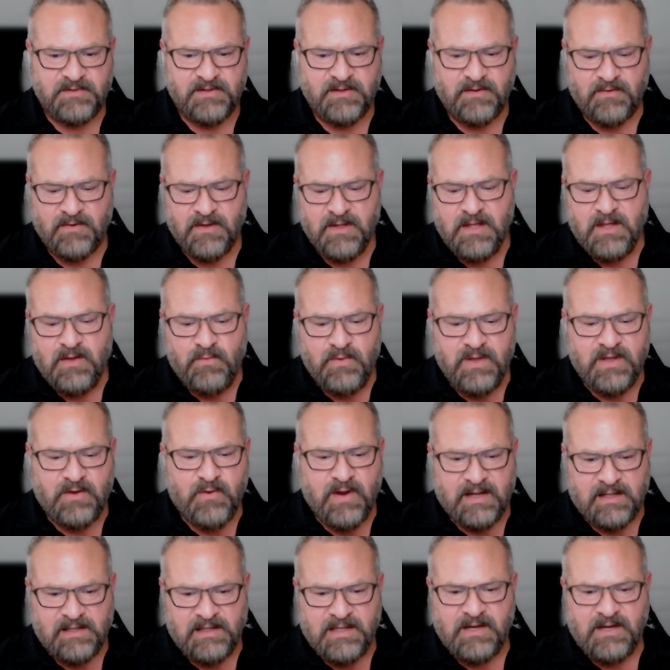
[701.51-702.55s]
So we
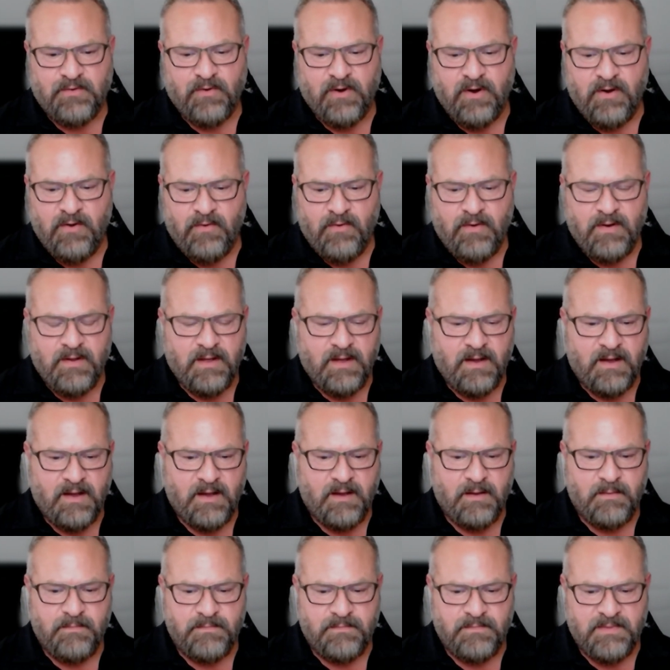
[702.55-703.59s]
quickly grew
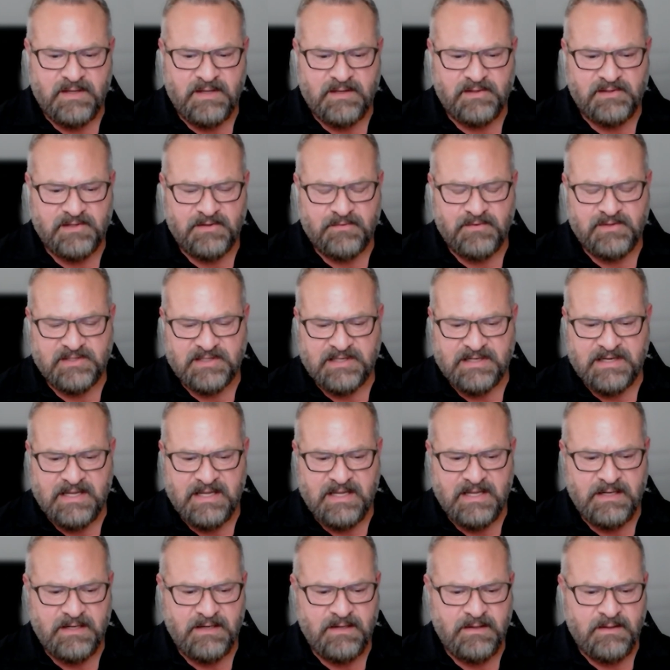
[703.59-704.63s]
um, because there was a
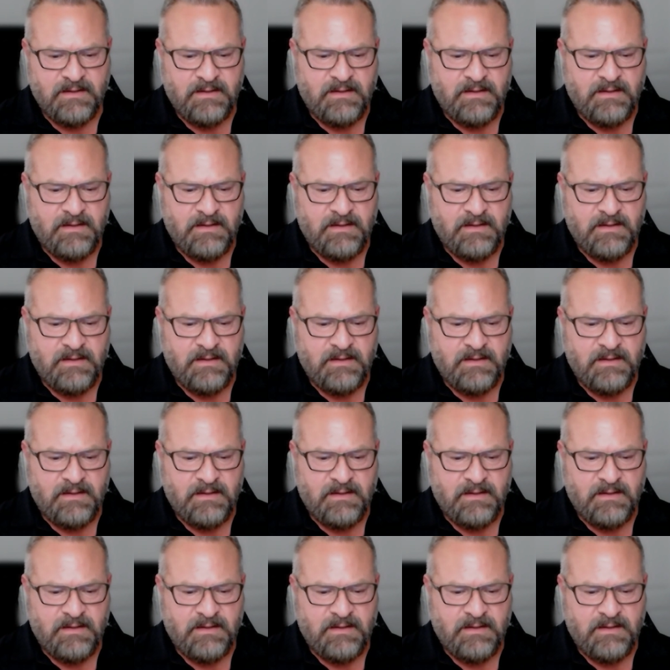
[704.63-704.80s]
need.